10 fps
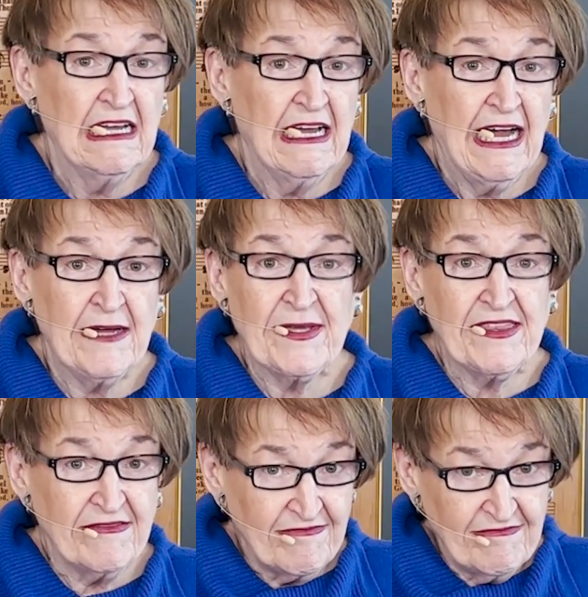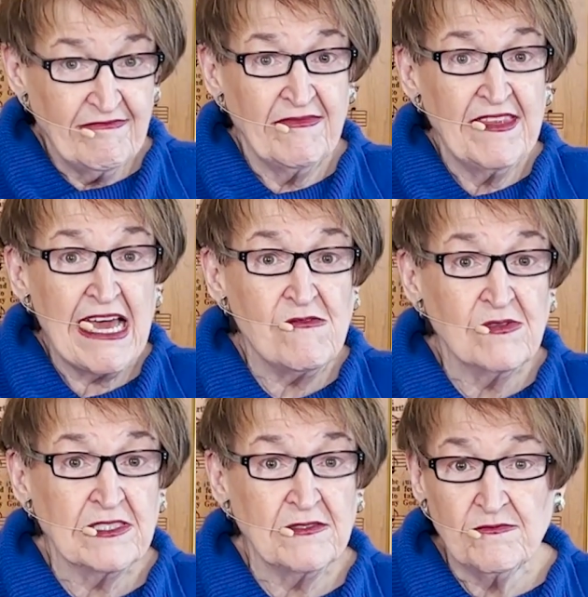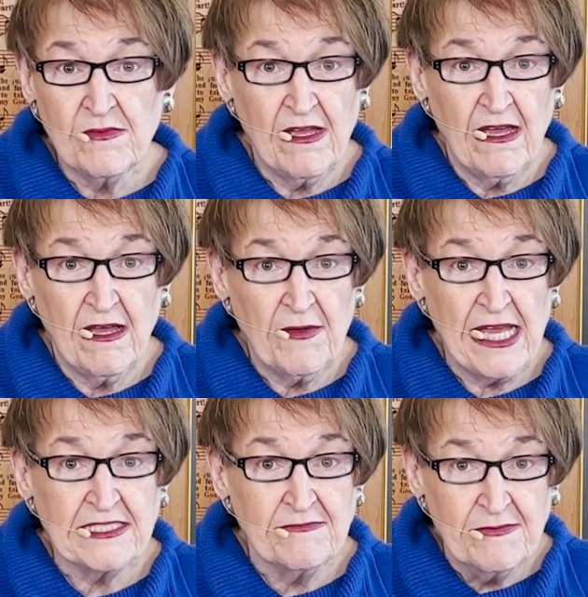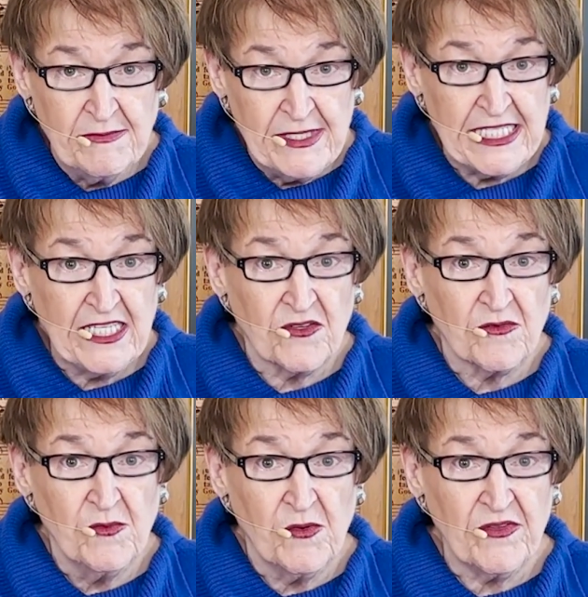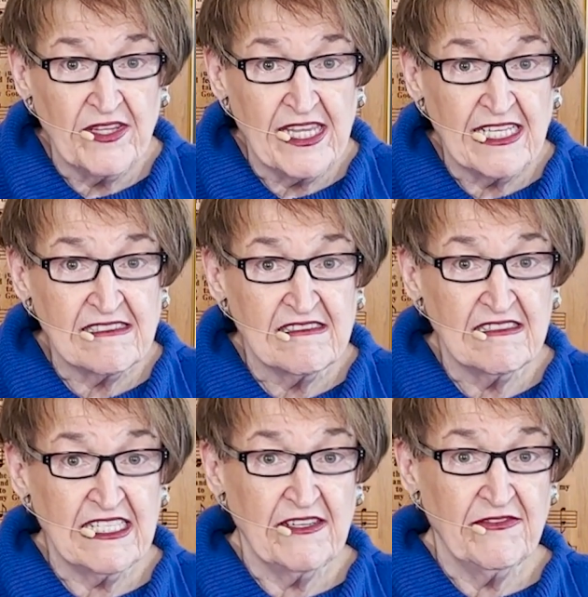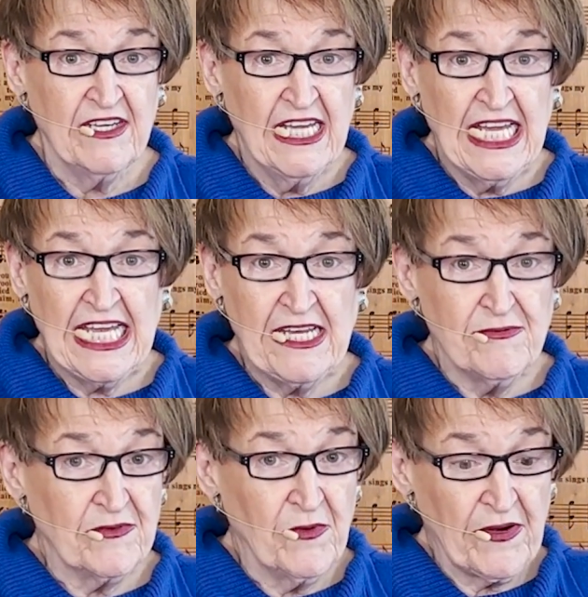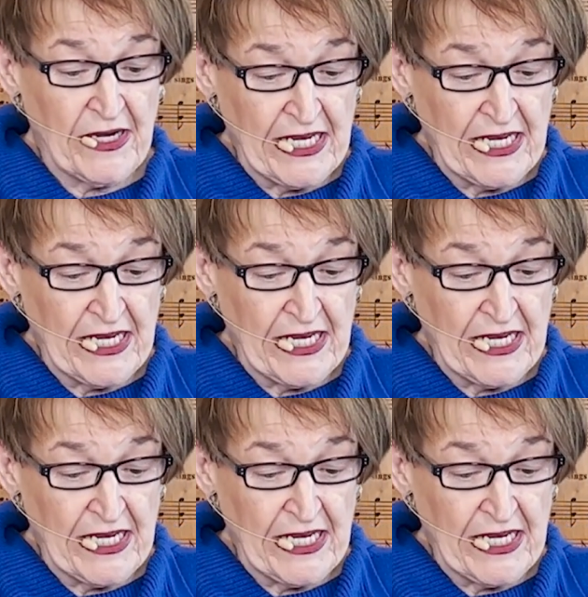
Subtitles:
I mean, that was as many or more than that city of Hebron where he